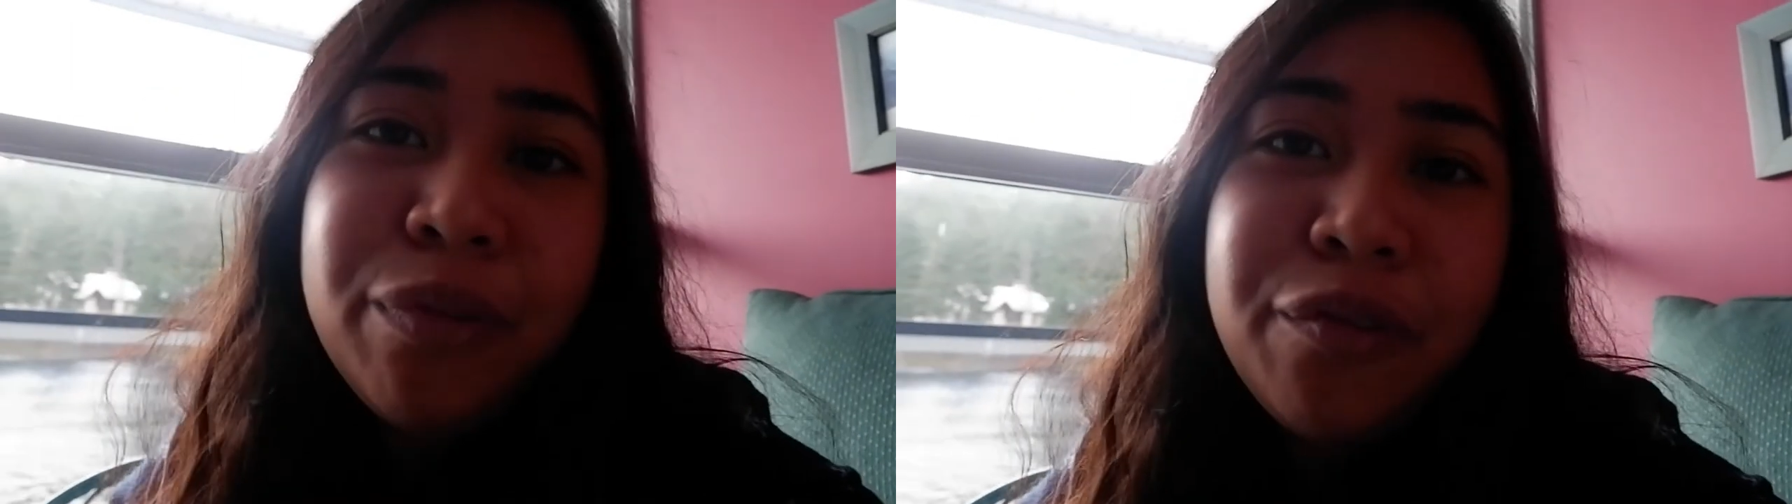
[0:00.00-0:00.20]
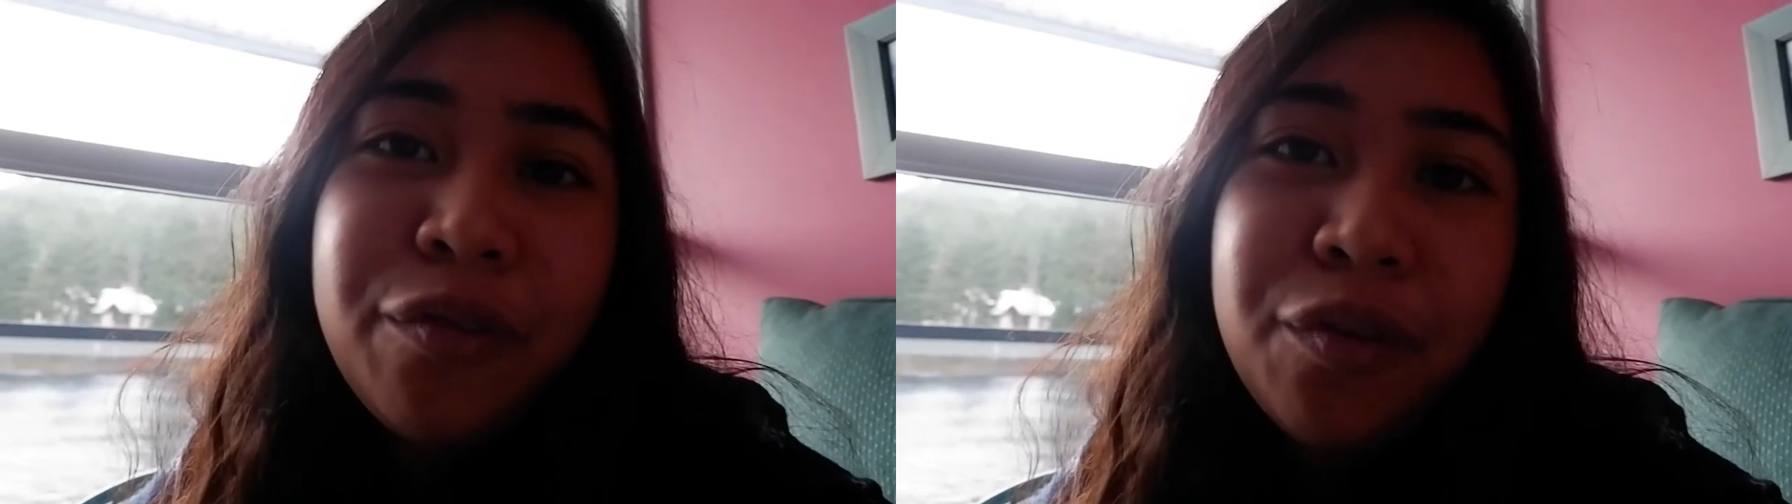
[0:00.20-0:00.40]

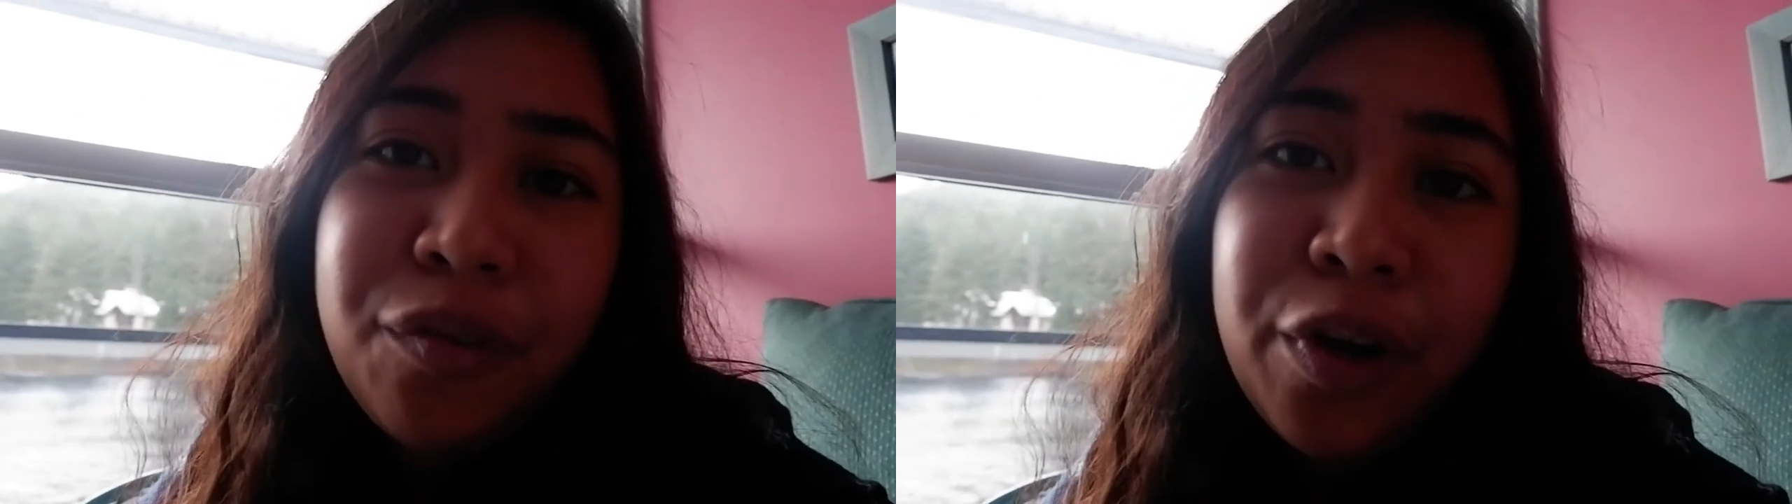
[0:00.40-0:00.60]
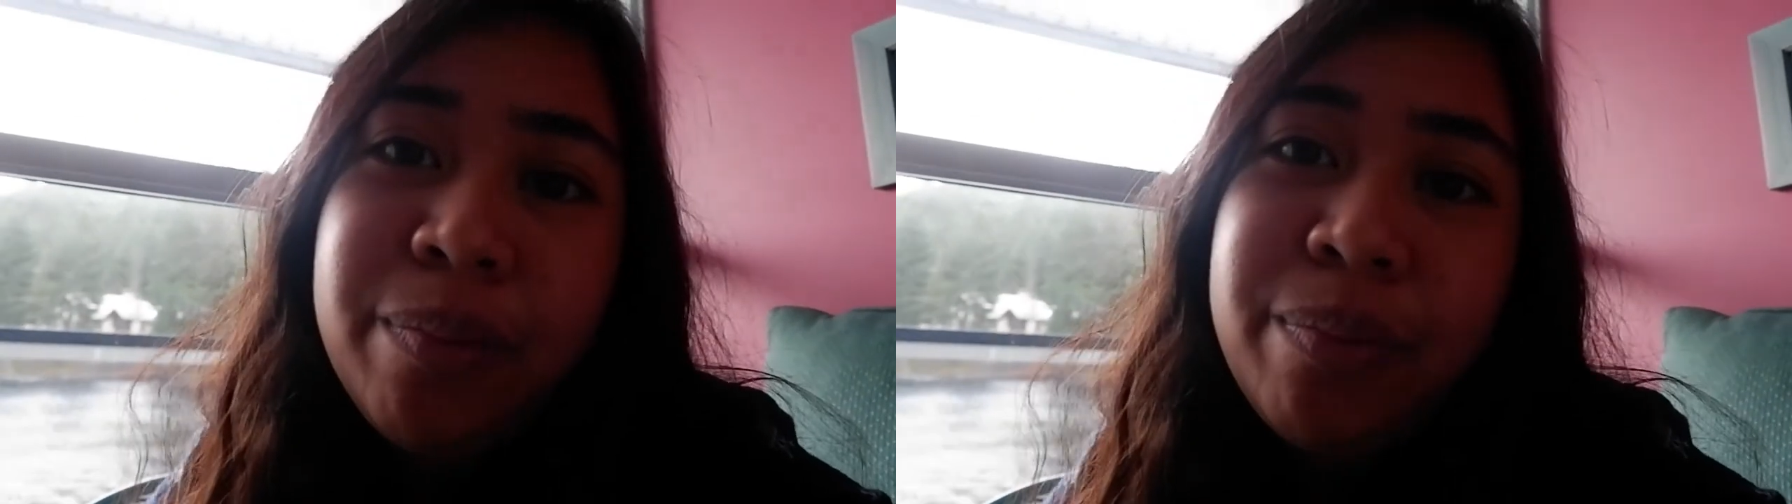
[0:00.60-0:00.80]
to
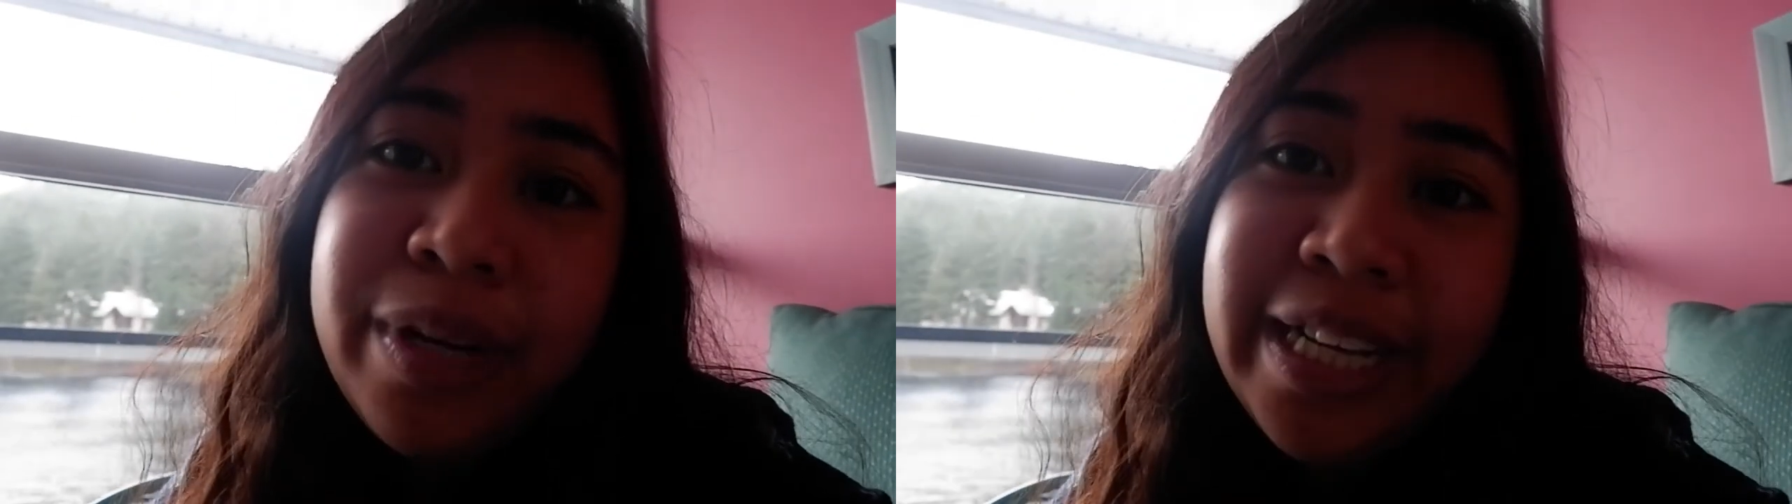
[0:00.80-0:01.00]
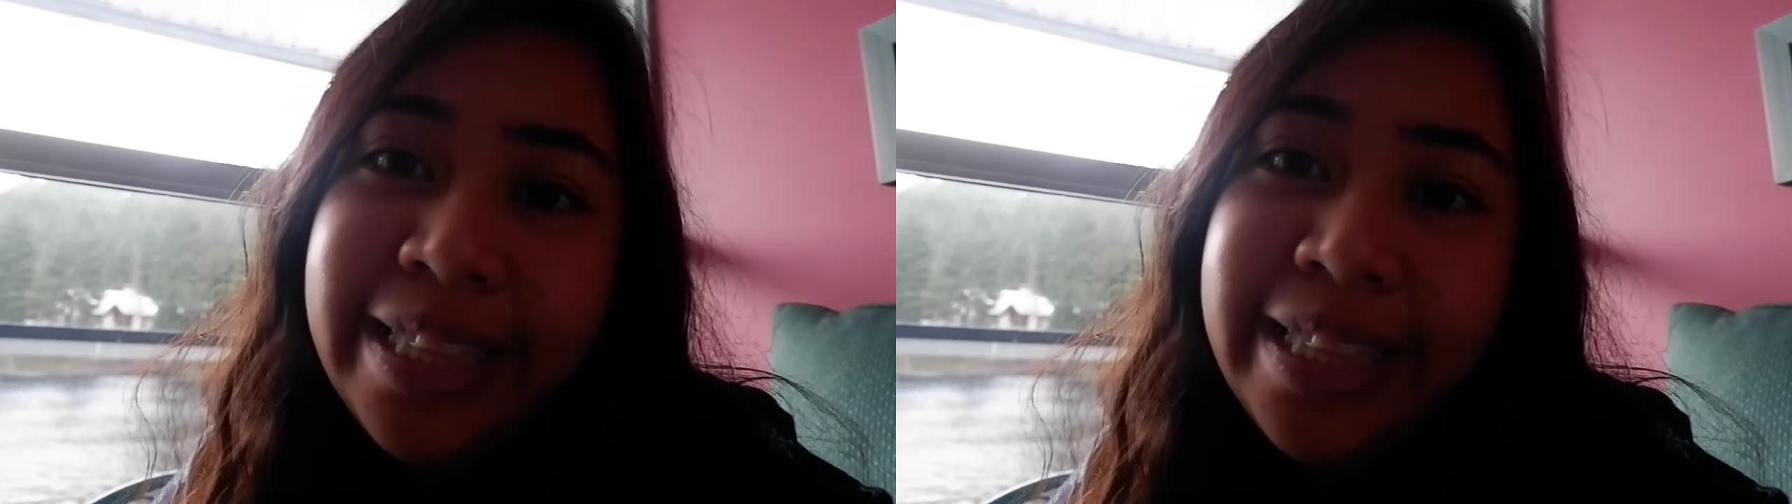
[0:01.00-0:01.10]
Vovon Bree